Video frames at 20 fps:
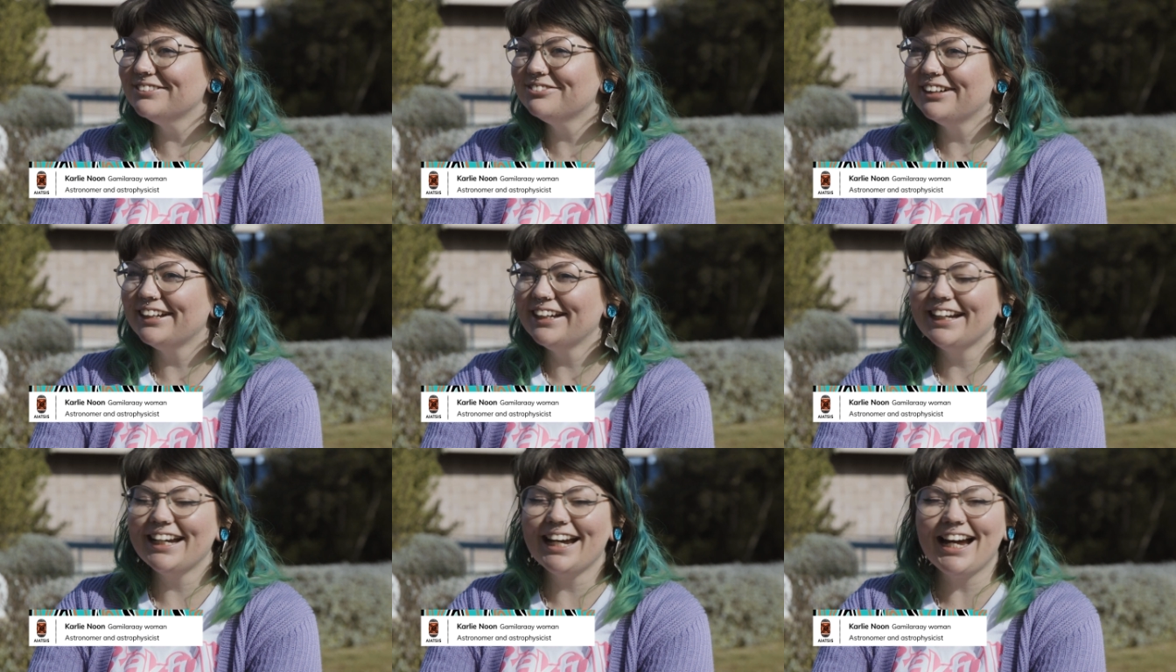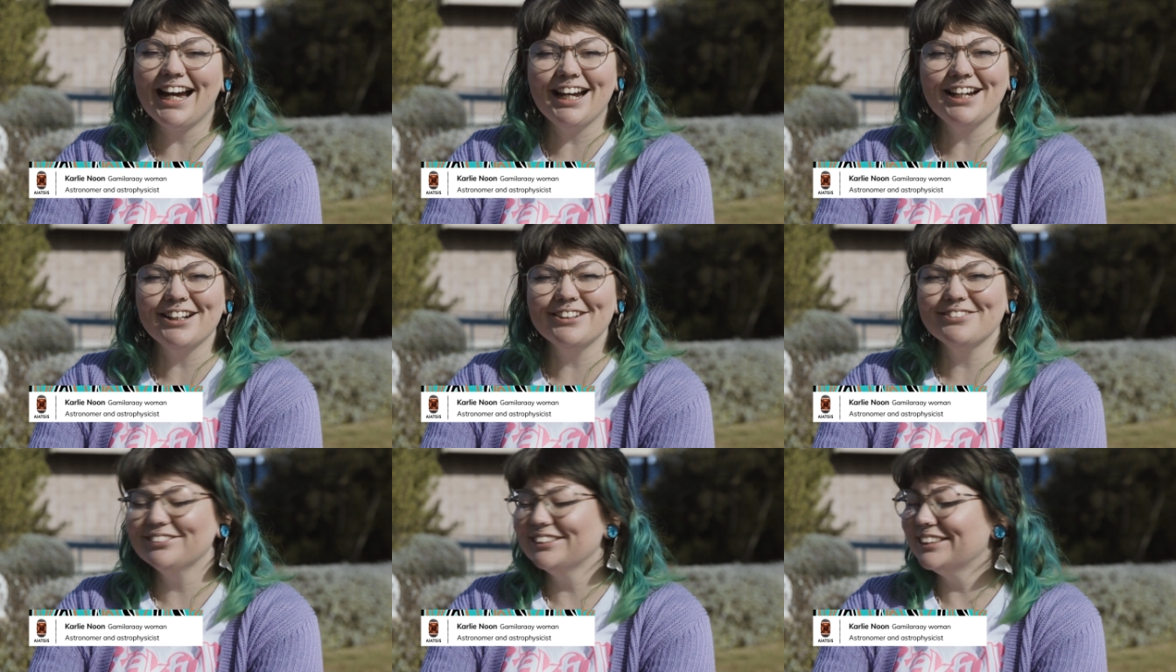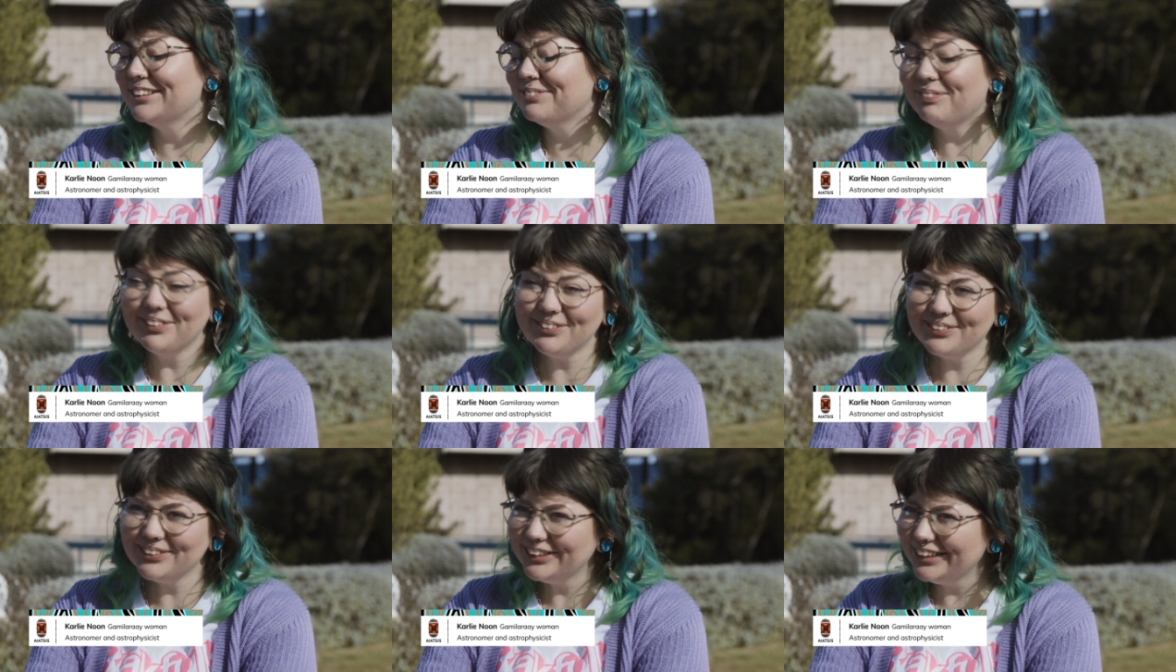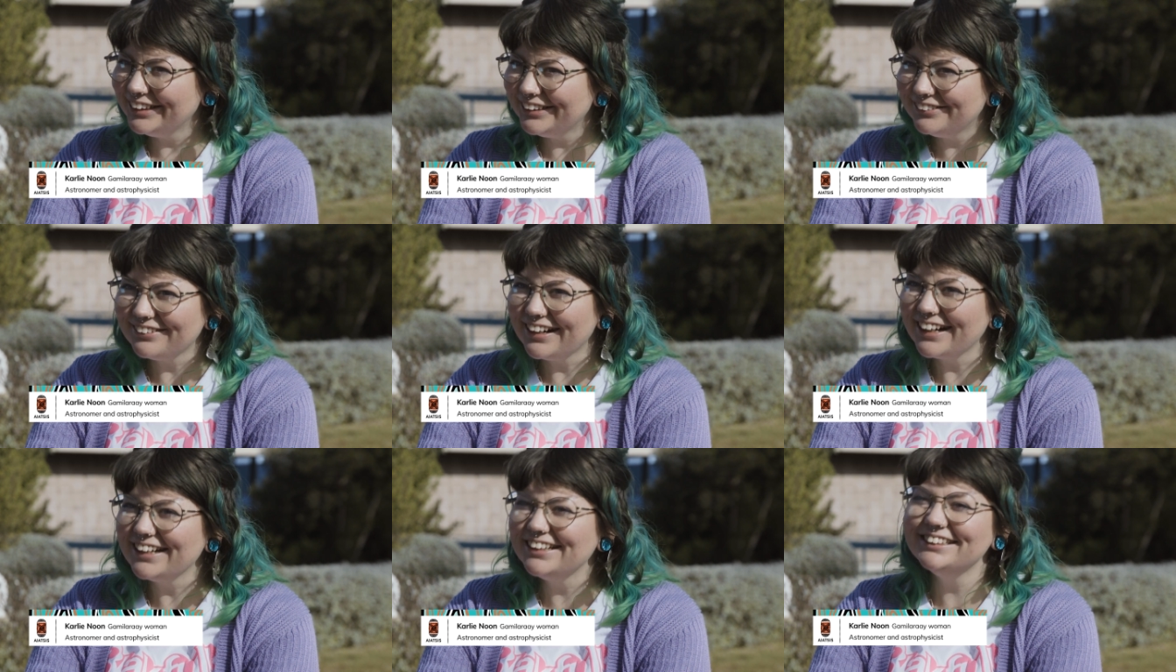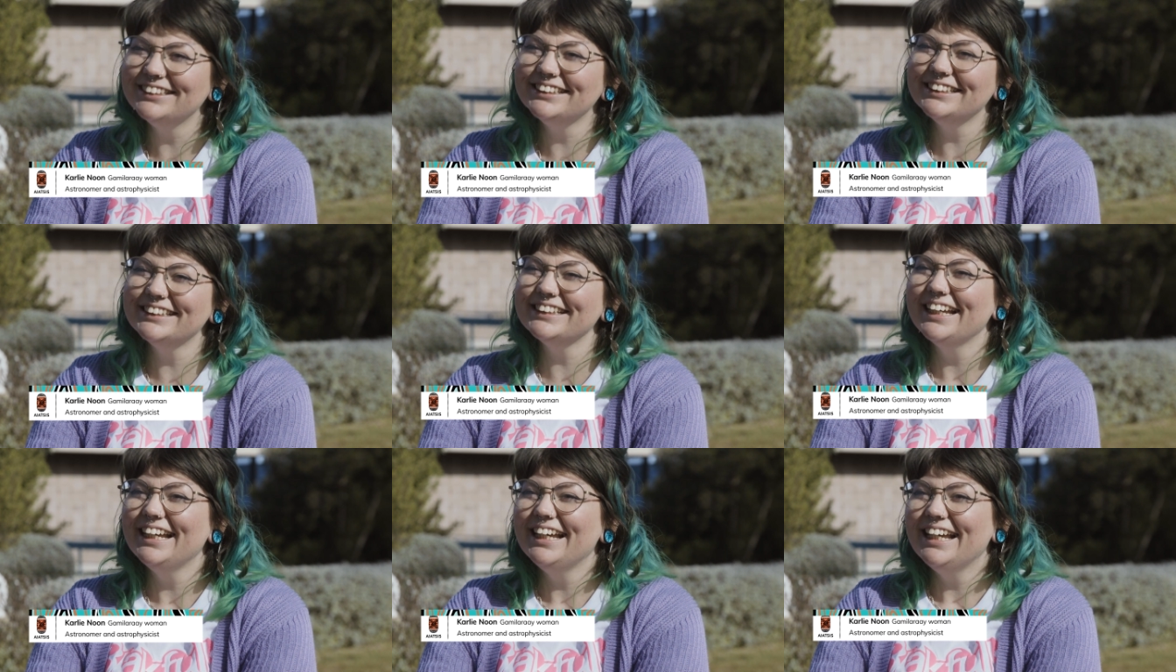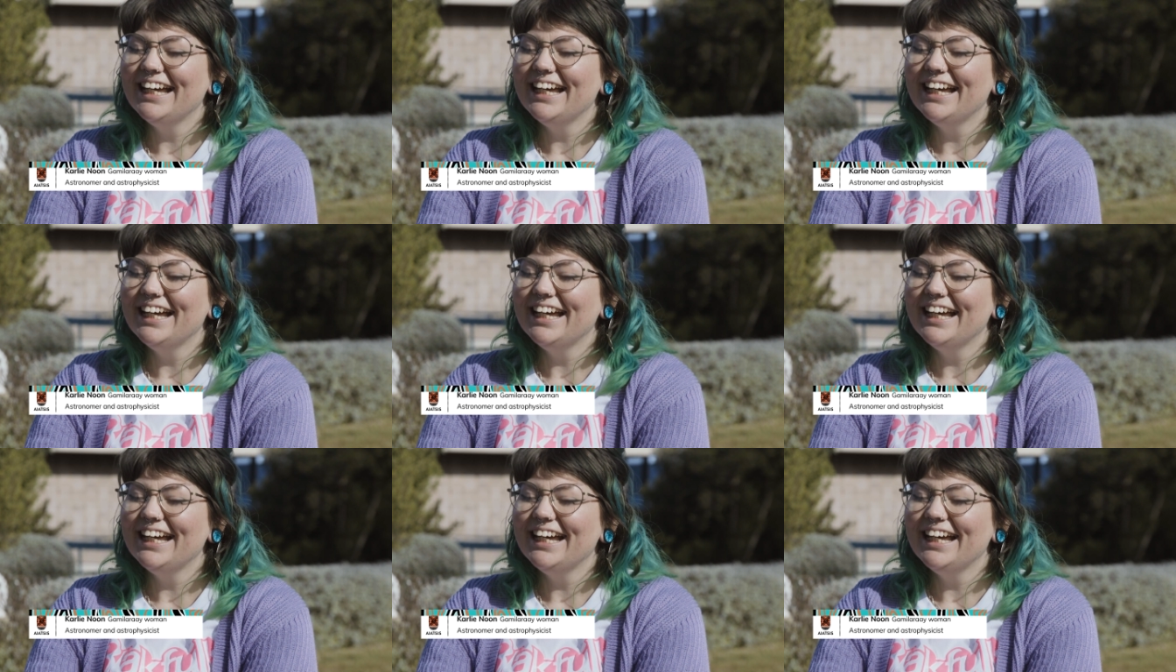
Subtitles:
where I was born and raised.